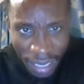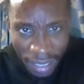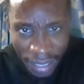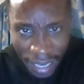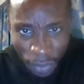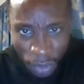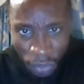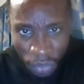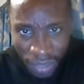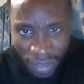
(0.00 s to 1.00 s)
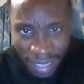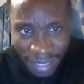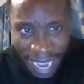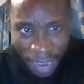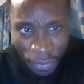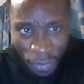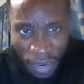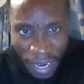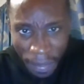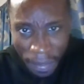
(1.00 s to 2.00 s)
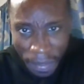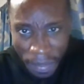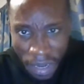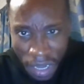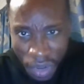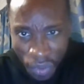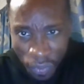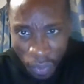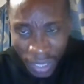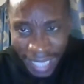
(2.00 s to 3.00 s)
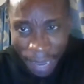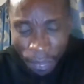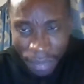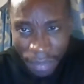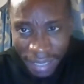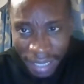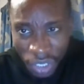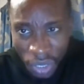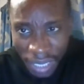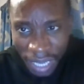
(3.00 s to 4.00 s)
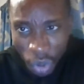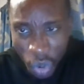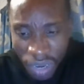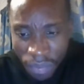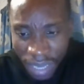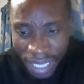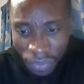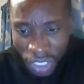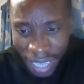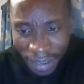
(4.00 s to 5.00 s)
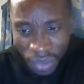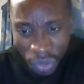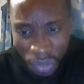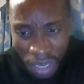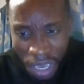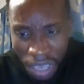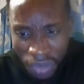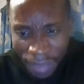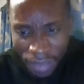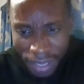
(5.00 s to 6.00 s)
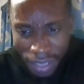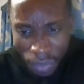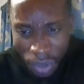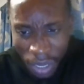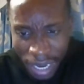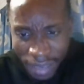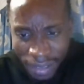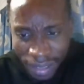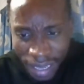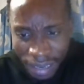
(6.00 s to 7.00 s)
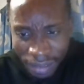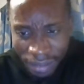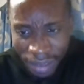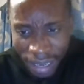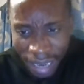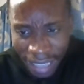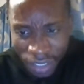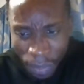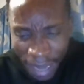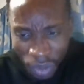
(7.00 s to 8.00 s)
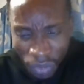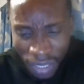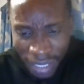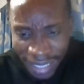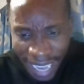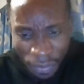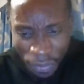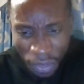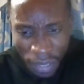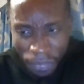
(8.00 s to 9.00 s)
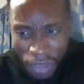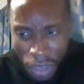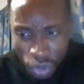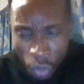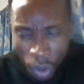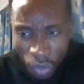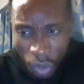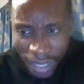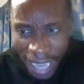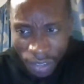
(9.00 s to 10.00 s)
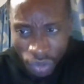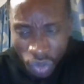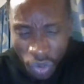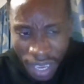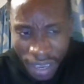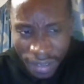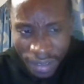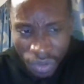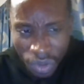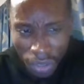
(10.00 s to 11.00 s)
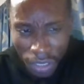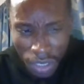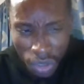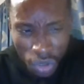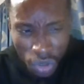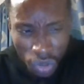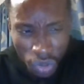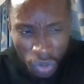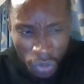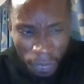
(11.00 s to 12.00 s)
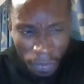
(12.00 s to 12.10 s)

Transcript: The next prompt is the time frame for their implementation and who the beneficiaries will be. So I think this is more or less the last part of it, the time frame. So what I do is you don't need to.